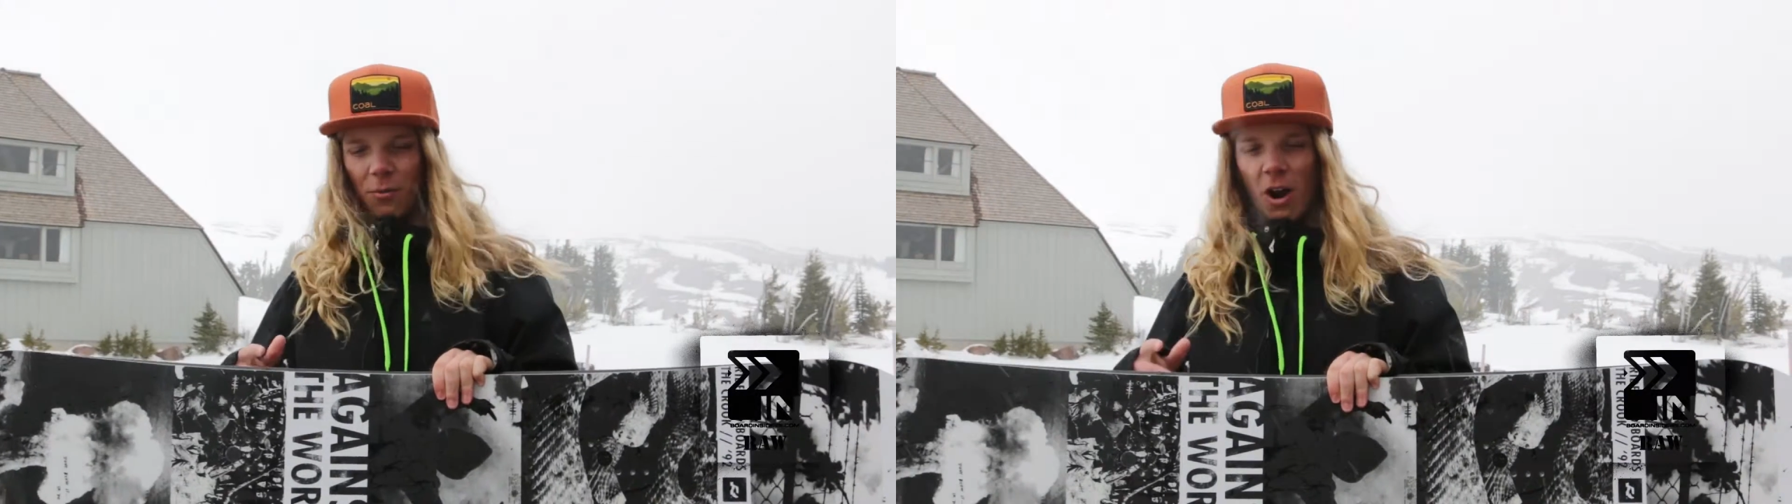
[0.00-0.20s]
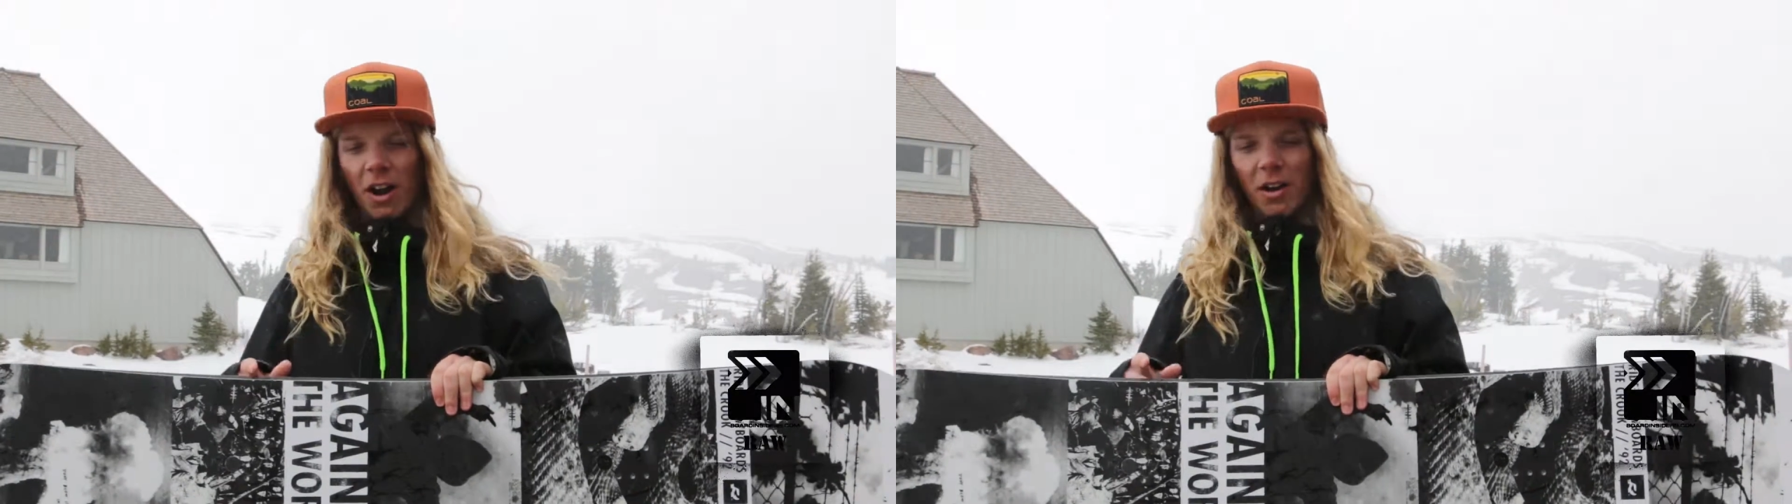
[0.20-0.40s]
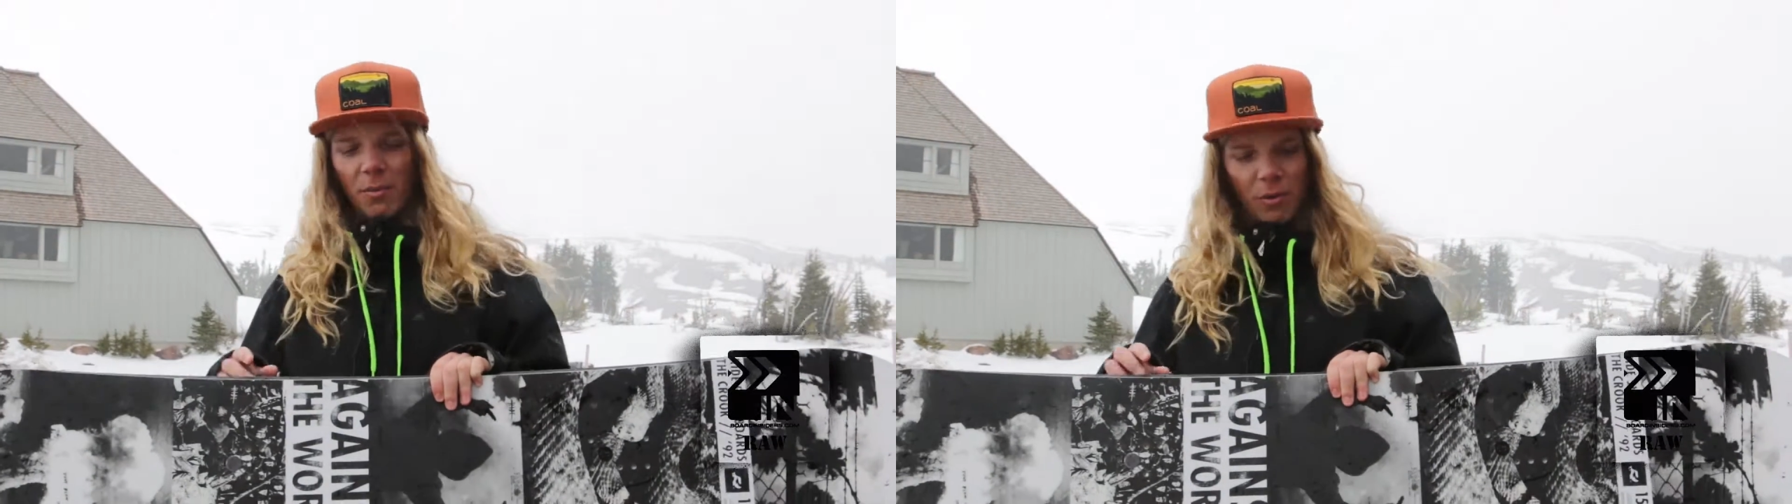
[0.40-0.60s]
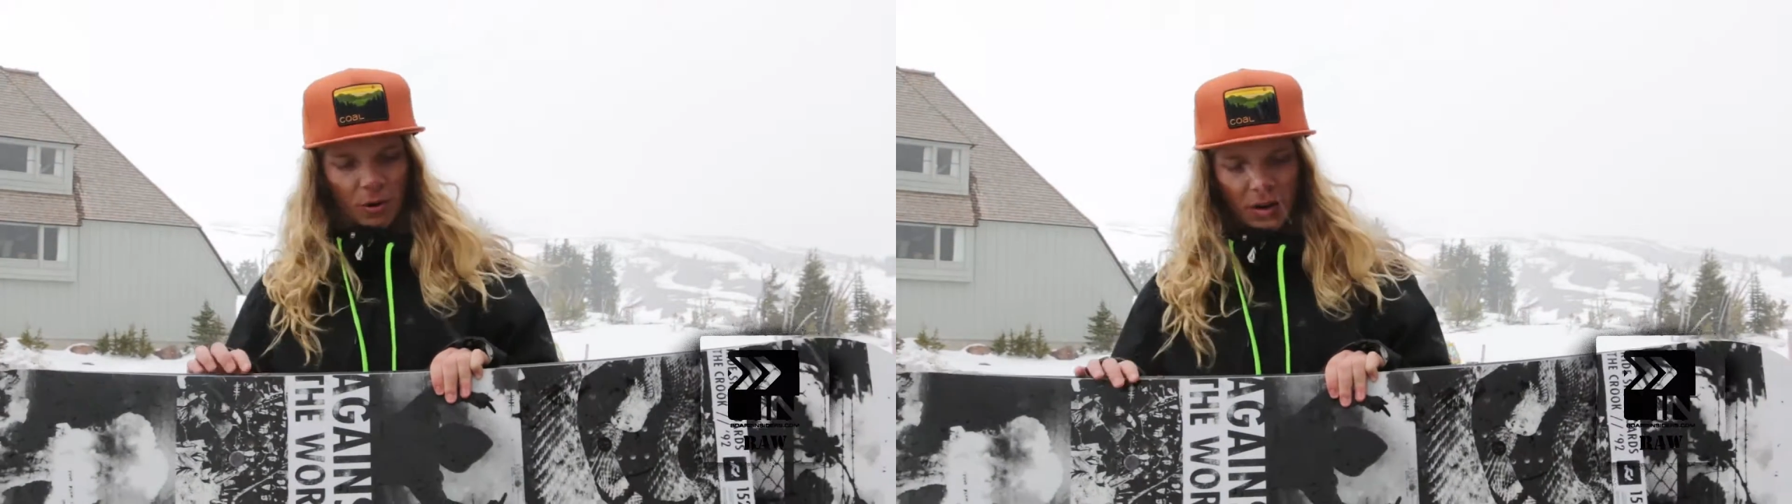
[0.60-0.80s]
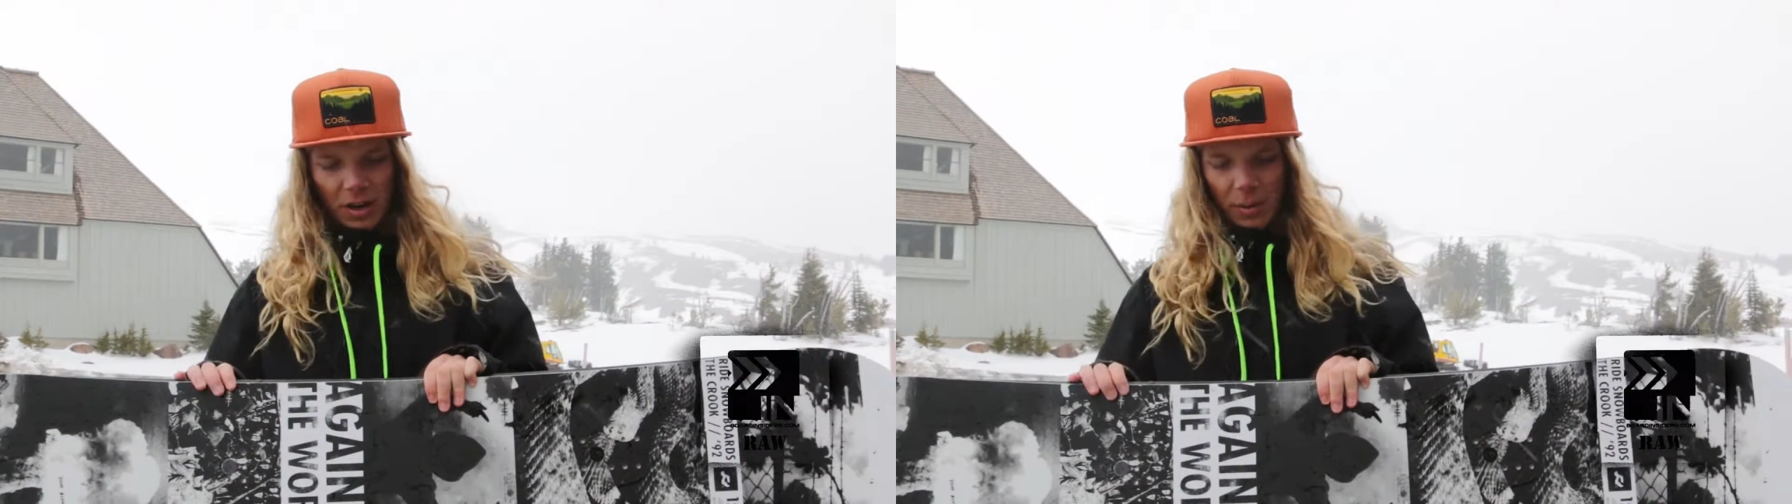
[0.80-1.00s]
rocker
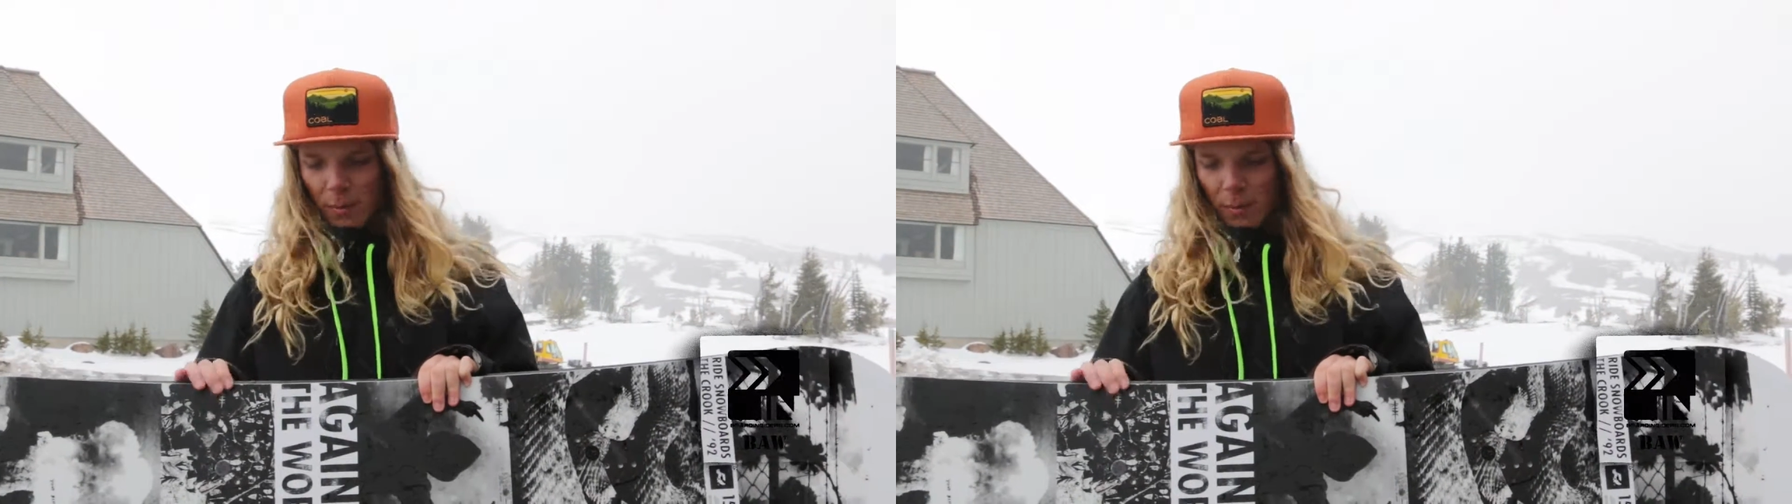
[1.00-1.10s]
board,